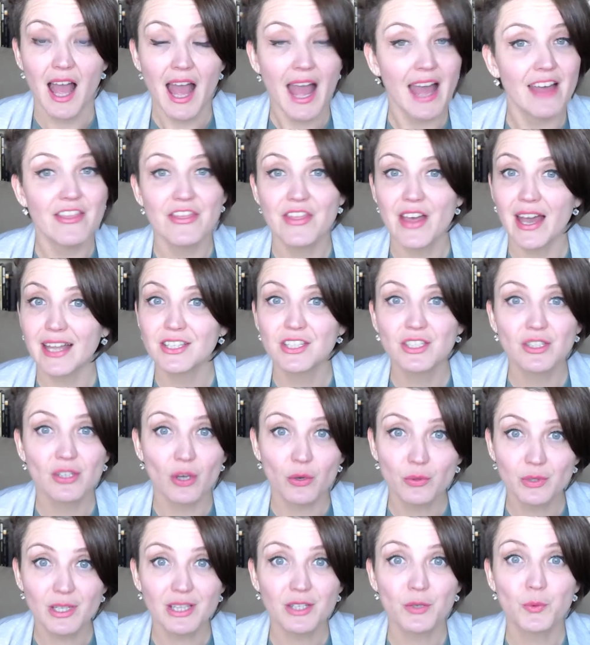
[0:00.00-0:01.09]
And that
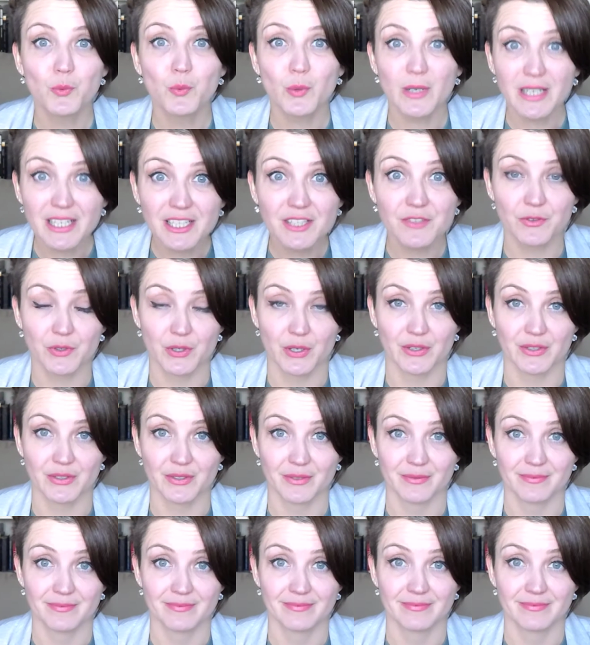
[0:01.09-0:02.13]
totally works for her.